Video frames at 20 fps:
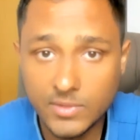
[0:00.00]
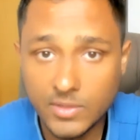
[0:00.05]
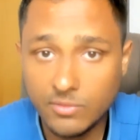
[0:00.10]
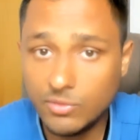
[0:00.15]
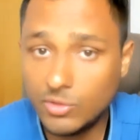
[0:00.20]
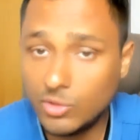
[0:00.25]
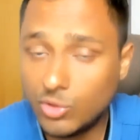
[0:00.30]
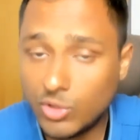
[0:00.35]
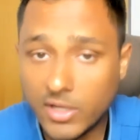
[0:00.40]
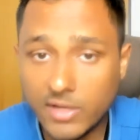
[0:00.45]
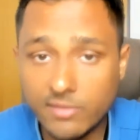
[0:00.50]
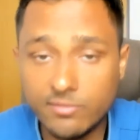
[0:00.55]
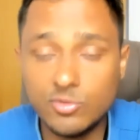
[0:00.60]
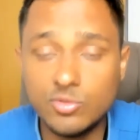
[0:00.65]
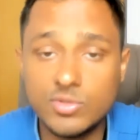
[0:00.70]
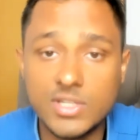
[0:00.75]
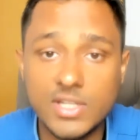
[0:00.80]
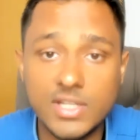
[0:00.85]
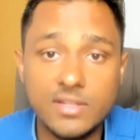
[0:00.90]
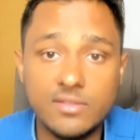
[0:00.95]
We don't have to
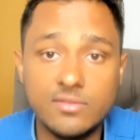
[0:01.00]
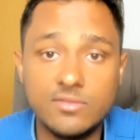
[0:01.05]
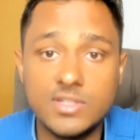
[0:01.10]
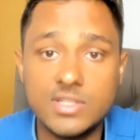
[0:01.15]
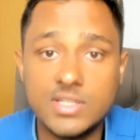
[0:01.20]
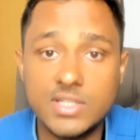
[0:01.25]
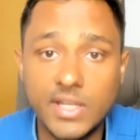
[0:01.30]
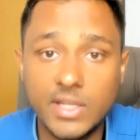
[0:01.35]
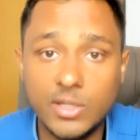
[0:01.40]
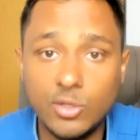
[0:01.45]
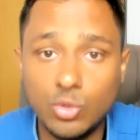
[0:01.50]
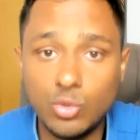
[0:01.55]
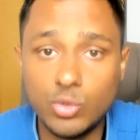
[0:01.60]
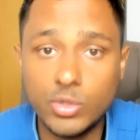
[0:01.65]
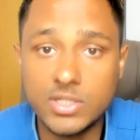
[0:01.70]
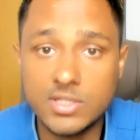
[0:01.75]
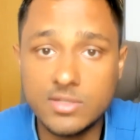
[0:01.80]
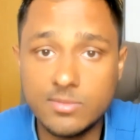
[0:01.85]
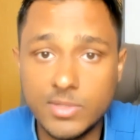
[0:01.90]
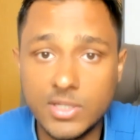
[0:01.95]
check if he's an
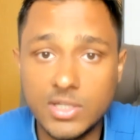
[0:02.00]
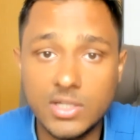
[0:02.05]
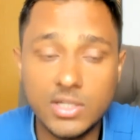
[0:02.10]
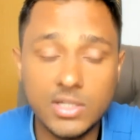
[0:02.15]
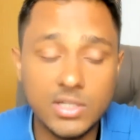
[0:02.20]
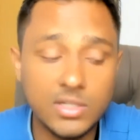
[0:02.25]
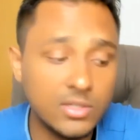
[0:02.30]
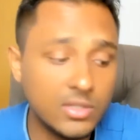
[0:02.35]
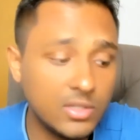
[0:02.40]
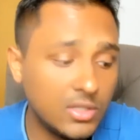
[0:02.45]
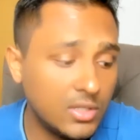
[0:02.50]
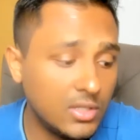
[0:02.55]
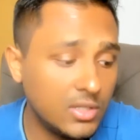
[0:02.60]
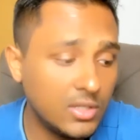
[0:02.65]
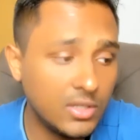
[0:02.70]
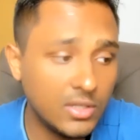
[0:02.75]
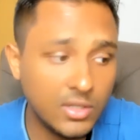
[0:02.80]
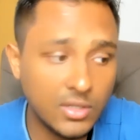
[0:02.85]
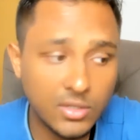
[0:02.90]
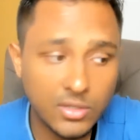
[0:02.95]
eloquent speaker.
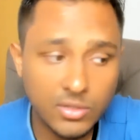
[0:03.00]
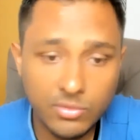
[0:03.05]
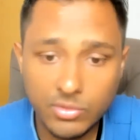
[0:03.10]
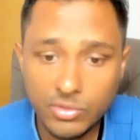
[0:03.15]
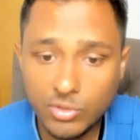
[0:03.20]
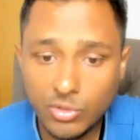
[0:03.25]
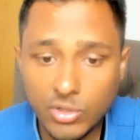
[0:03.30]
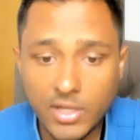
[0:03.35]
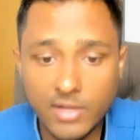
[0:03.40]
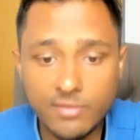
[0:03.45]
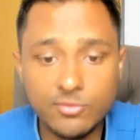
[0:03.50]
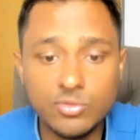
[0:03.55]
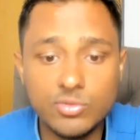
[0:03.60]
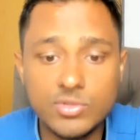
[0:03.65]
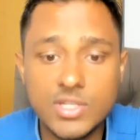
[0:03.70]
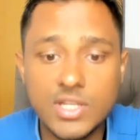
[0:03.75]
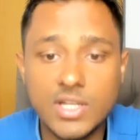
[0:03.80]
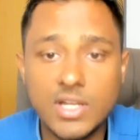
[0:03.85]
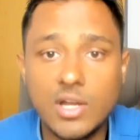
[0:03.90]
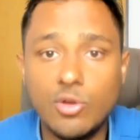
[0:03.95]
We don't have to
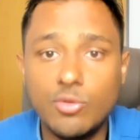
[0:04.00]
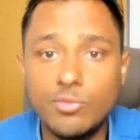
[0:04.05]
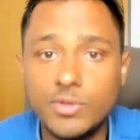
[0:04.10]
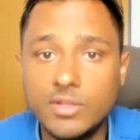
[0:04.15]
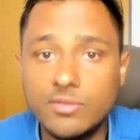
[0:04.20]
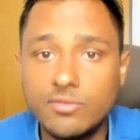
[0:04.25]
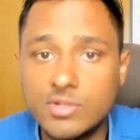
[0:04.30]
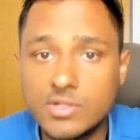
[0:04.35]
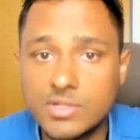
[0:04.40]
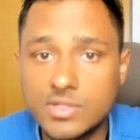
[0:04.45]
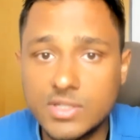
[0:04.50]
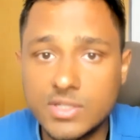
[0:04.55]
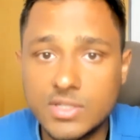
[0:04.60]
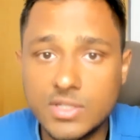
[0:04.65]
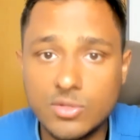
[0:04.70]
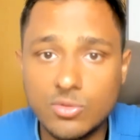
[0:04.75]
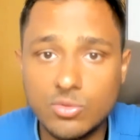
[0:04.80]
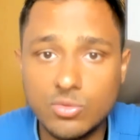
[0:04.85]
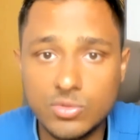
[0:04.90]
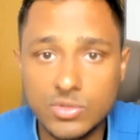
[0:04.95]
check how many verses
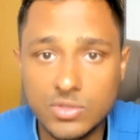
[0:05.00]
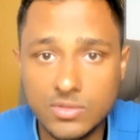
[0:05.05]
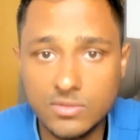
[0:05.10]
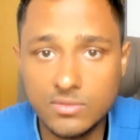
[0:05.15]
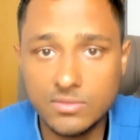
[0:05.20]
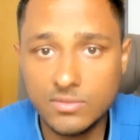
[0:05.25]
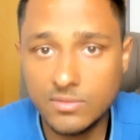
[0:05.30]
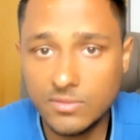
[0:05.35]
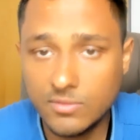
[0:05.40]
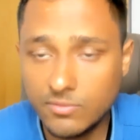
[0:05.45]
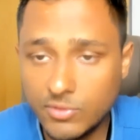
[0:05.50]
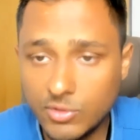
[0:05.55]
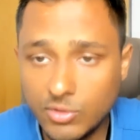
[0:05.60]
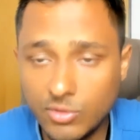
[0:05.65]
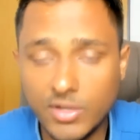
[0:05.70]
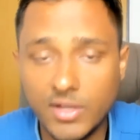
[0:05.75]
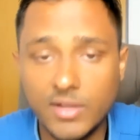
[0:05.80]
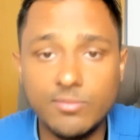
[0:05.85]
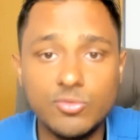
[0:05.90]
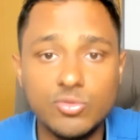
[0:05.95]
he knows. We
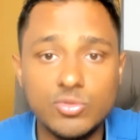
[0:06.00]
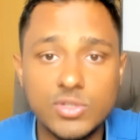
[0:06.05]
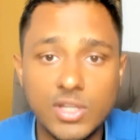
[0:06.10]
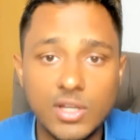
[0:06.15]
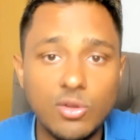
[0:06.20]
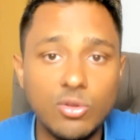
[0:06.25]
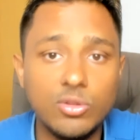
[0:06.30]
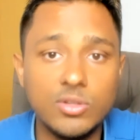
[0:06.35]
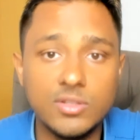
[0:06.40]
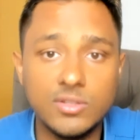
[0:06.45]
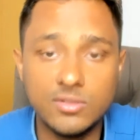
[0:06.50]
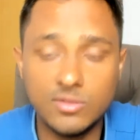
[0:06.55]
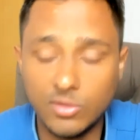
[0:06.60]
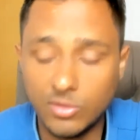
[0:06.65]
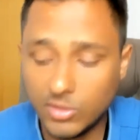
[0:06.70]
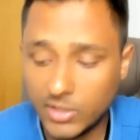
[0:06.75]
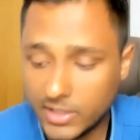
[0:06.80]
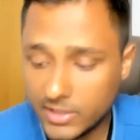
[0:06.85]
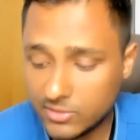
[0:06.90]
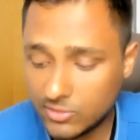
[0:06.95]
don't have to check all this.
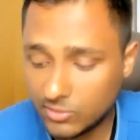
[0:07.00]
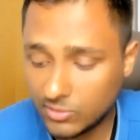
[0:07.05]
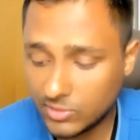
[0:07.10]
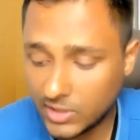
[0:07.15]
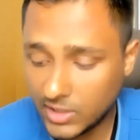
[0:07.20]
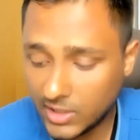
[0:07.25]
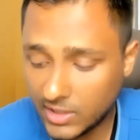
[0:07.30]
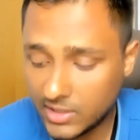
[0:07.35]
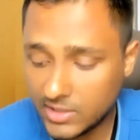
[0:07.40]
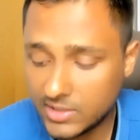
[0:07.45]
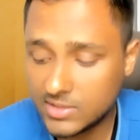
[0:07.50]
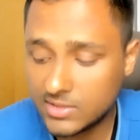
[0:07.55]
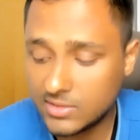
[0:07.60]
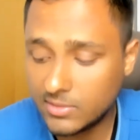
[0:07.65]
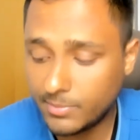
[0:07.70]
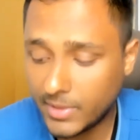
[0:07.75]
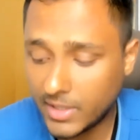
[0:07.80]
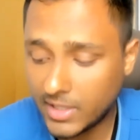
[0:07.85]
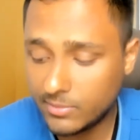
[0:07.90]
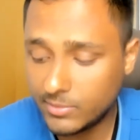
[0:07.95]
All right. So here is the
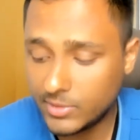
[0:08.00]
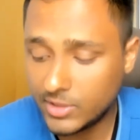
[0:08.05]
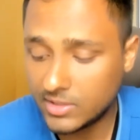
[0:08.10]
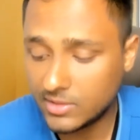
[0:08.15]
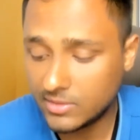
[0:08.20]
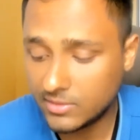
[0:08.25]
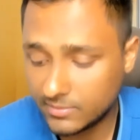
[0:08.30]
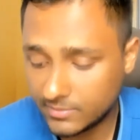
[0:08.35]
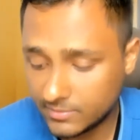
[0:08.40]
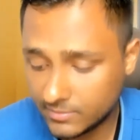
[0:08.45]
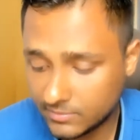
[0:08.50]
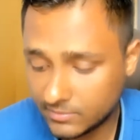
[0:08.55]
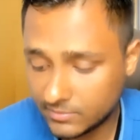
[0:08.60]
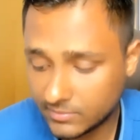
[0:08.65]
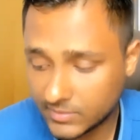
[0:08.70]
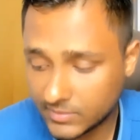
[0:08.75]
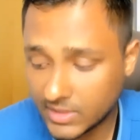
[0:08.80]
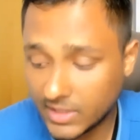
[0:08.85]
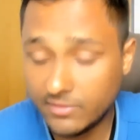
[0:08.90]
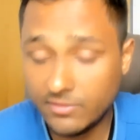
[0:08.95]
parameter.
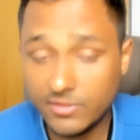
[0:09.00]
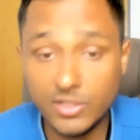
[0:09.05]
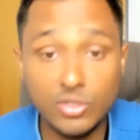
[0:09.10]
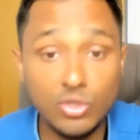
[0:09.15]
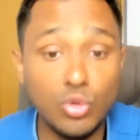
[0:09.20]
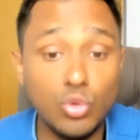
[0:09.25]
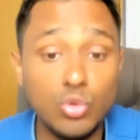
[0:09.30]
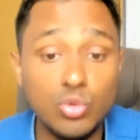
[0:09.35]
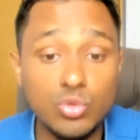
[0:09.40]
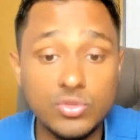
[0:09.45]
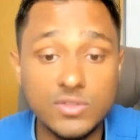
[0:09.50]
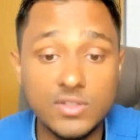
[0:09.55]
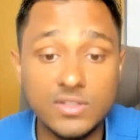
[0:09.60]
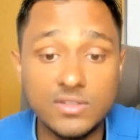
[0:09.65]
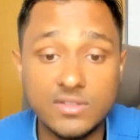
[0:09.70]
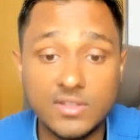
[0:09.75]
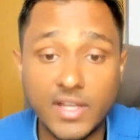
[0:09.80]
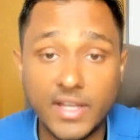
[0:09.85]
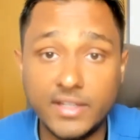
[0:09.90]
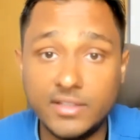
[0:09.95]
If he knows the
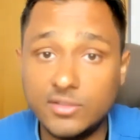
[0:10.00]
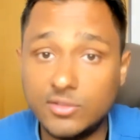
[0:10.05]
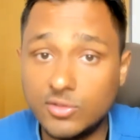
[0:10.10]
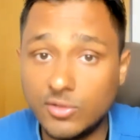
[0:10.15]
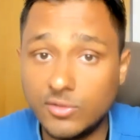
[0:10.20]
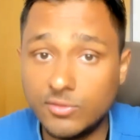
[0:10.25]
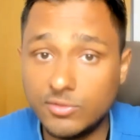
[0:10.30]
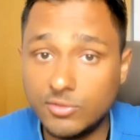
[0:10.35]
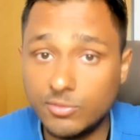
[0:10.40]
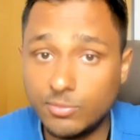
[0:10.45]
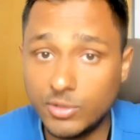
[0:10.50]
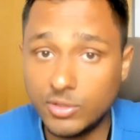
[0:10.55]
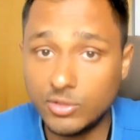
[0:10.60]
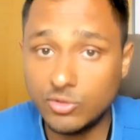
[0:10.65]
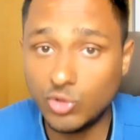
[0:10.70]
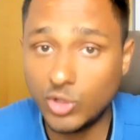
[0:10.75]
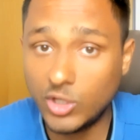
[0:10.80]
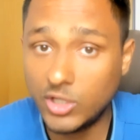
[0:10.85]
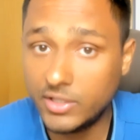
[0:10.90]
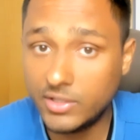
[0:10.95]
science of
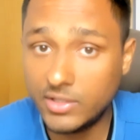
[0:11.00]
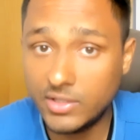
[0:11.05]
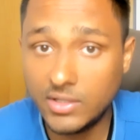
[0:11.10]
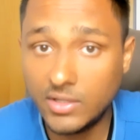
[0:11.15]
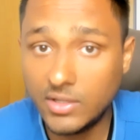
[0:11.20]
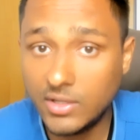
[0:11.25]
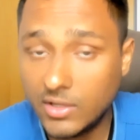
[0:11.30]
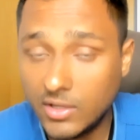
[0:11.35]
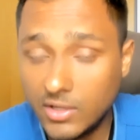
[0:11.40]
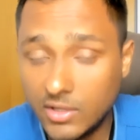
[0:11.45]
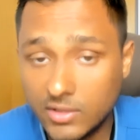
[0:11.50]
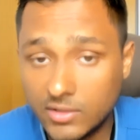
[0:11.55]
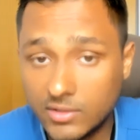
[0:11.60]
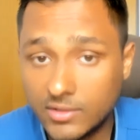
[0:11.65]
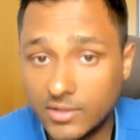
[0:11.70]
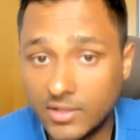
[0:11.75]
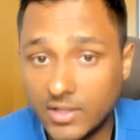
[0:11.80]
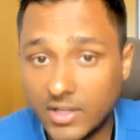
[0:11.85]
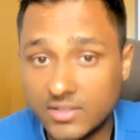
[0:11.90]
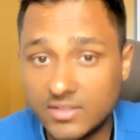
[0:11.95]
spirituality,
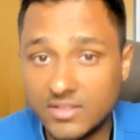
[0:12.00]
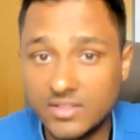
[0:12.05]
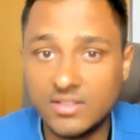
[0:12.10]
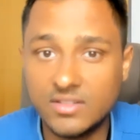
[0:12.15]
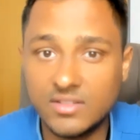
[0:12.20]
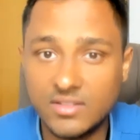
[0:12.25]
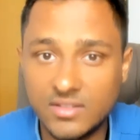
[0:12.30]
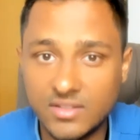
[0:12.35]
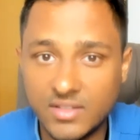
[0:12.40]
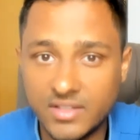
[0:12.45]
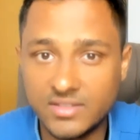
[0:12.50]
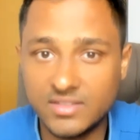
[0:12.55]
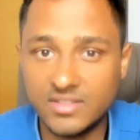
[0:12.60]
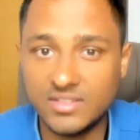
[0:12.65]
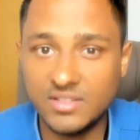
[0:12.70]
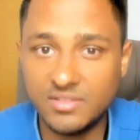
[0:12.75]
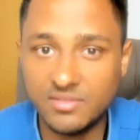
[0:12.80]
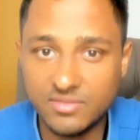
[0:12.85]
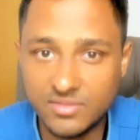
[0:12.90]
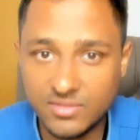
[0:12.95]
that's it. That's
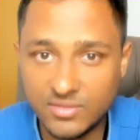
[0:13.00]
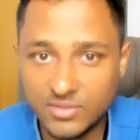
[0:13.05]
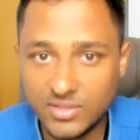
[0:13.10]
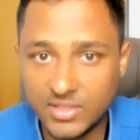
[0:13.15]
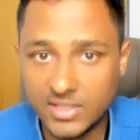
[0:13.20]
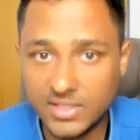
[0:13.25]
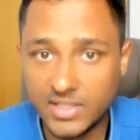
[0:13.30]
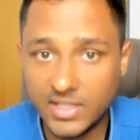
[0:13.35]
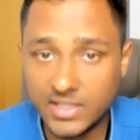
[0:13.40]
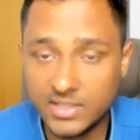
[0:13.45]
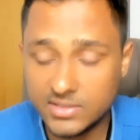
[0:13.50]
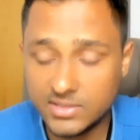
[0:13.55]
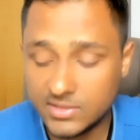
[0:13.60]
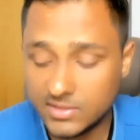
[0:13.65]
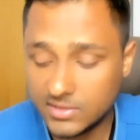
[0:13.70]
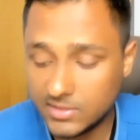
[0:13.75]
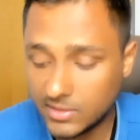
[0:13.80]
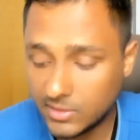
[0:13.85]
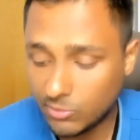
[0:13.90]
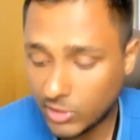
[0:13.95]
enough. Nothing else
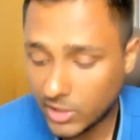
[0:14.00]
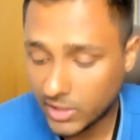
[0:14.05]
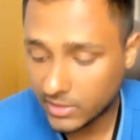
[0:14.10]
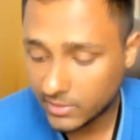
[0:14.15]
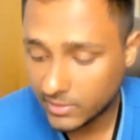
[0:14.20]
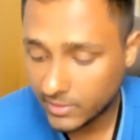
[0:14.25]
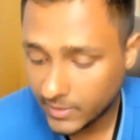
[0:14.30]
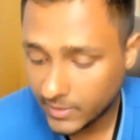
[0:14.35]
is required.